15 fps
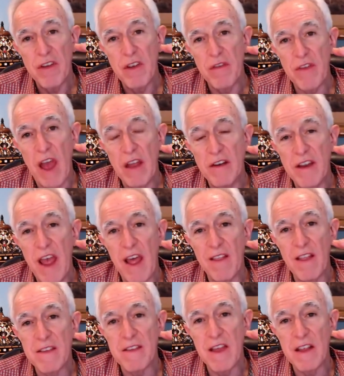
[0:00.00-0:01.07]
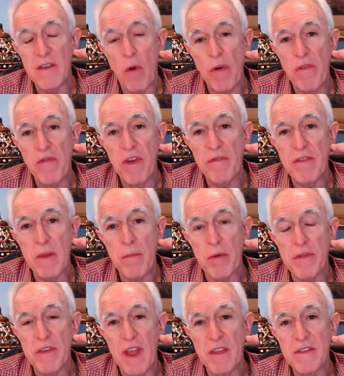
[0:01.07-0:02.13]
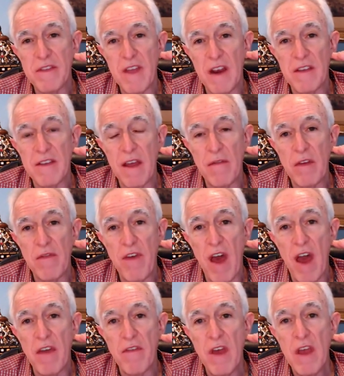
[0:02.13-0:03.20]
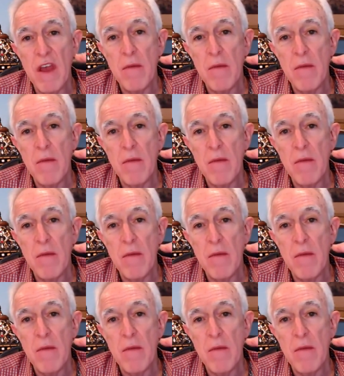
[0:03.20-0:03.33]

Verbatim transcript: you've got debt, let's say it's only 50% instead of 75,